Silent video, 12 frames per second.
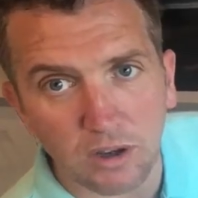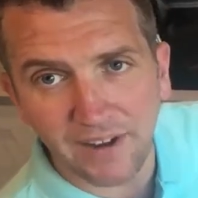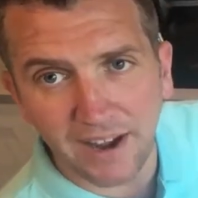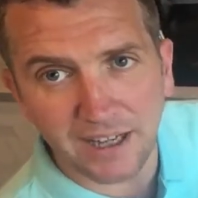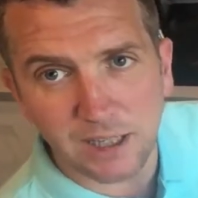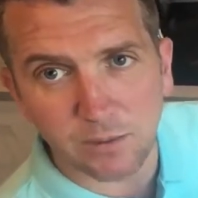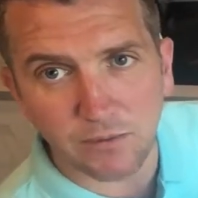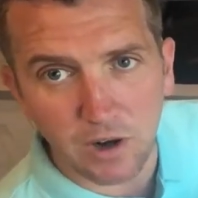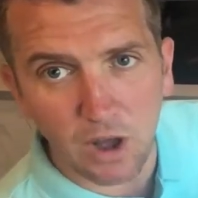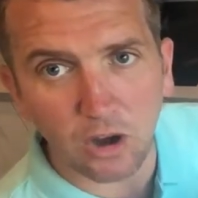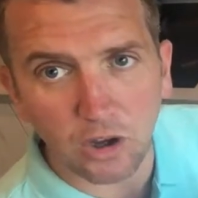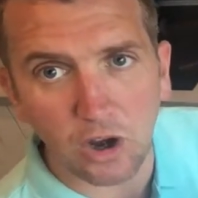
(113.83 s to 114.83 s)
I find this with a
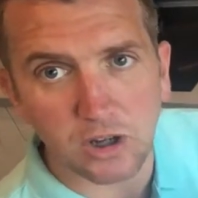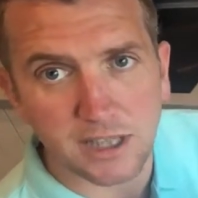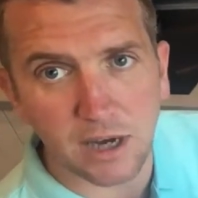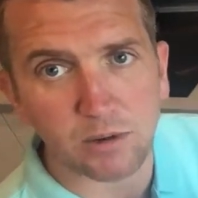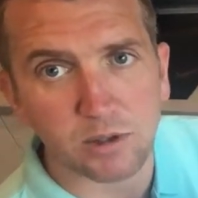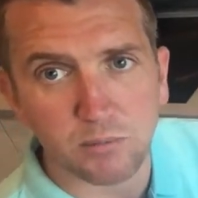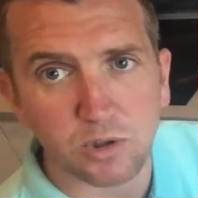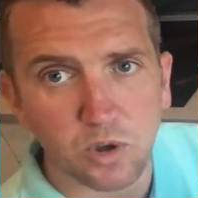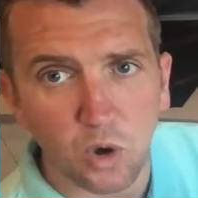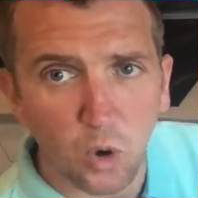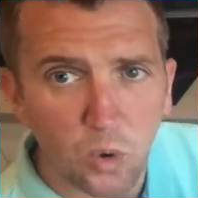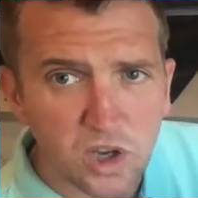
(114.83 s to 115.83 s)
lot of cocktails, you must
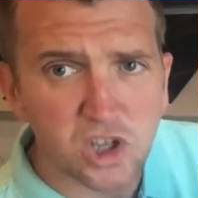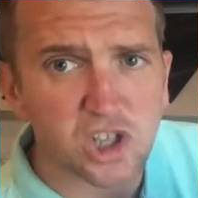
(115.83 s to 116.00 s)
always